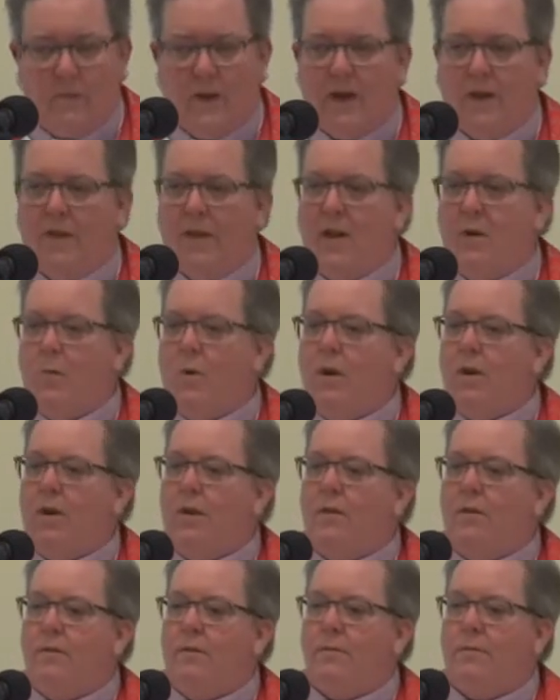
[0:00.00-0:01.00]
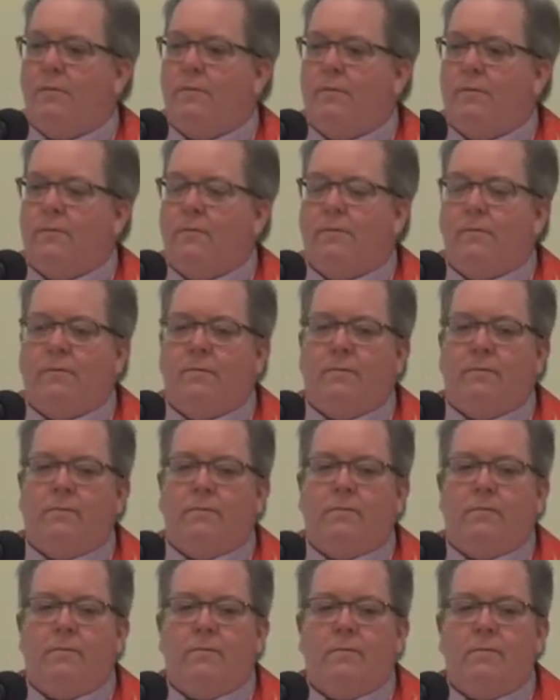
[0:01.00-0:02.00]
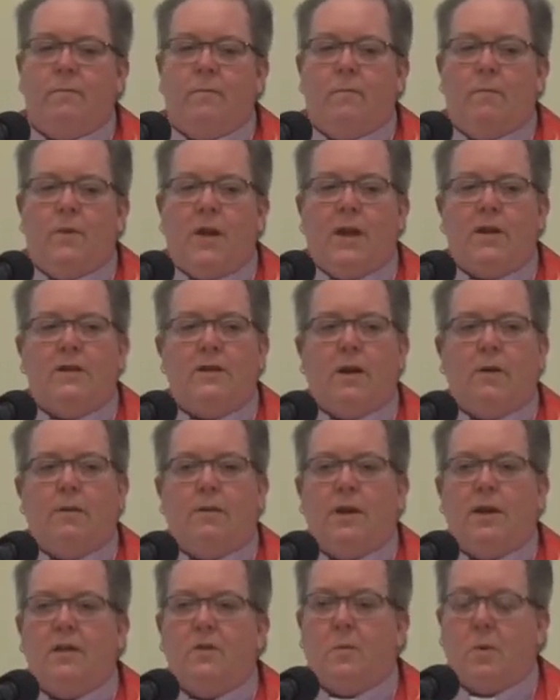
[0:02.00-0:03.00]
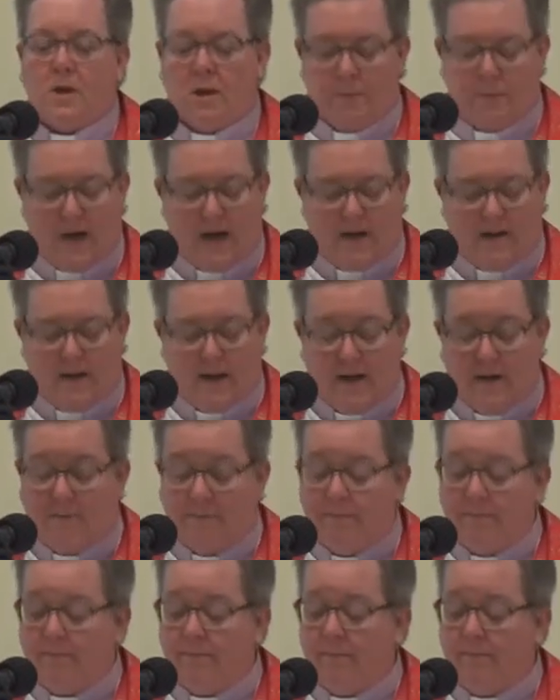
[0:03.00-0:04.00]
And they were. That's how things worked back then.